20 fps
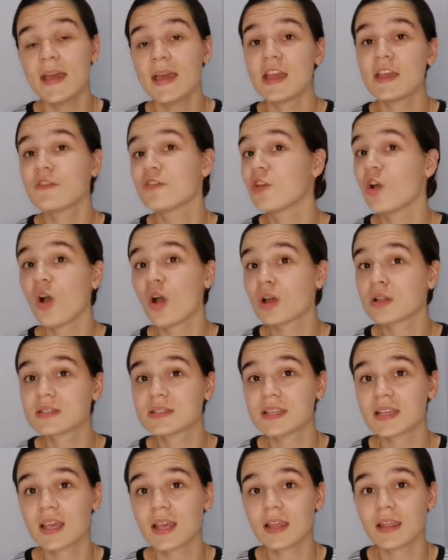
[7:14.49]
If you
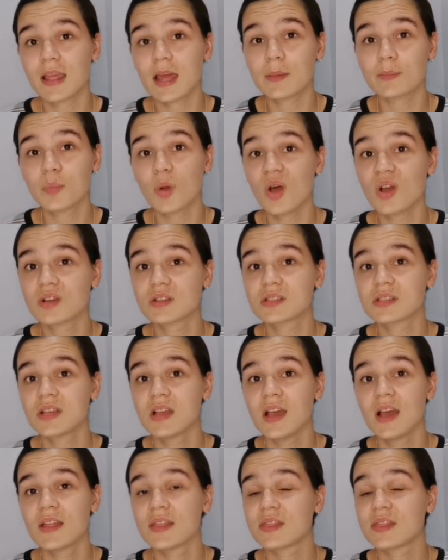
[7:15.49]
aren't ticking that box,